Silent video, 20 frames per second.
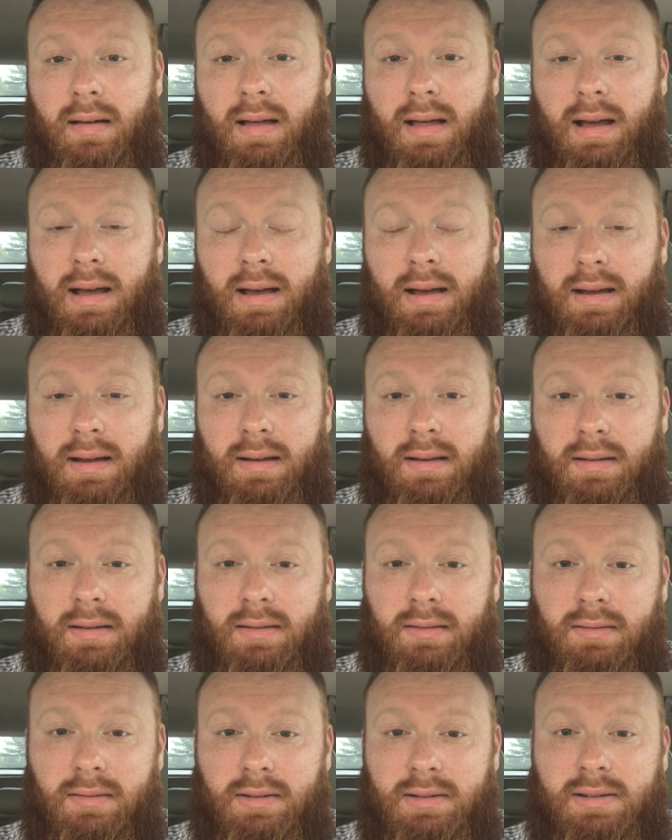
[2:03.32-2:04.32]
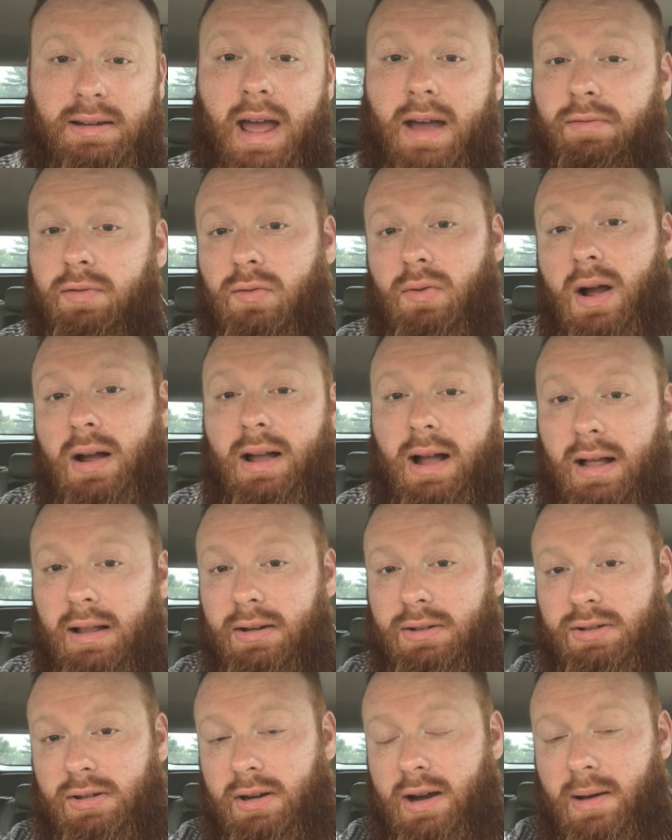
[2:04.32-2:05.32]
The staff of
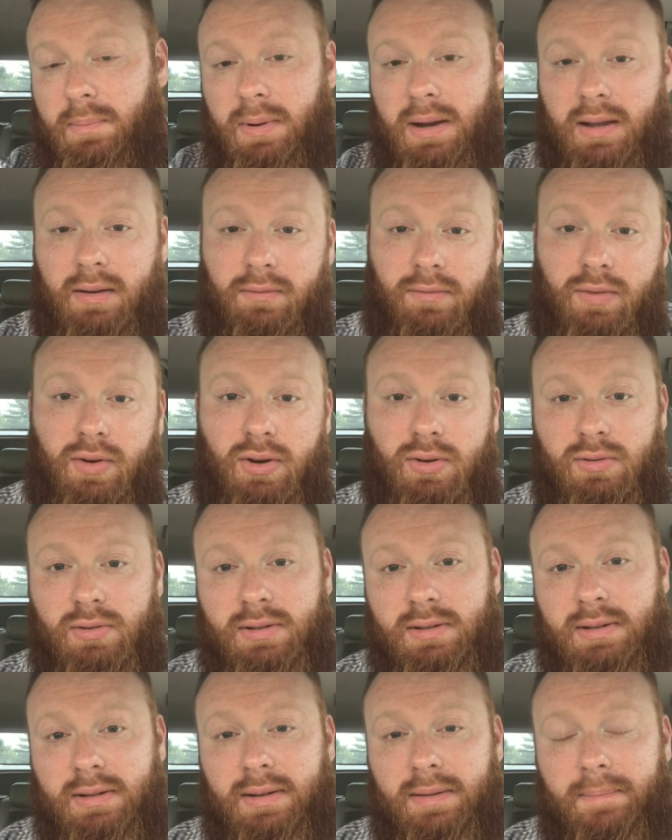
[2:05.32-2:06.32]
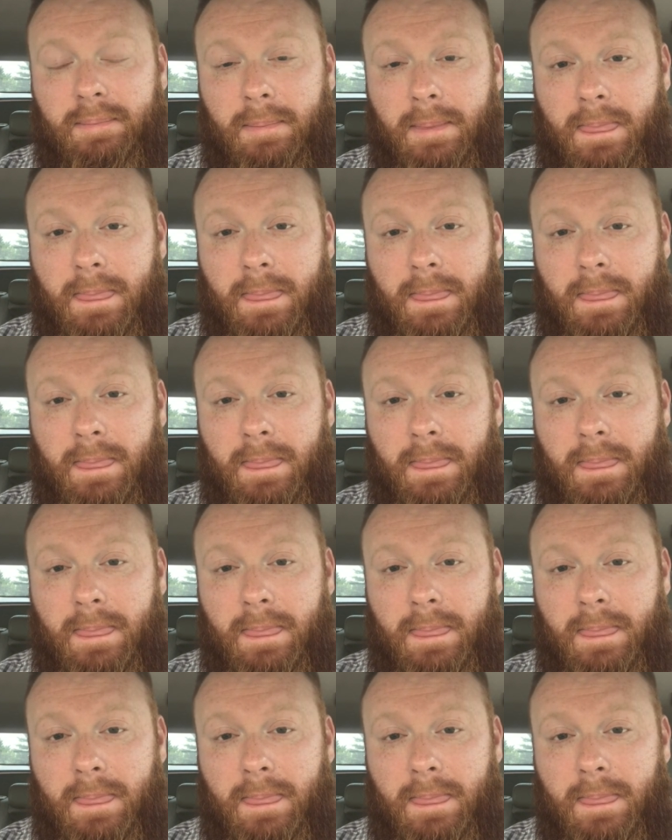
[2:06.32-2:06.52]
Roncalli should not be confused,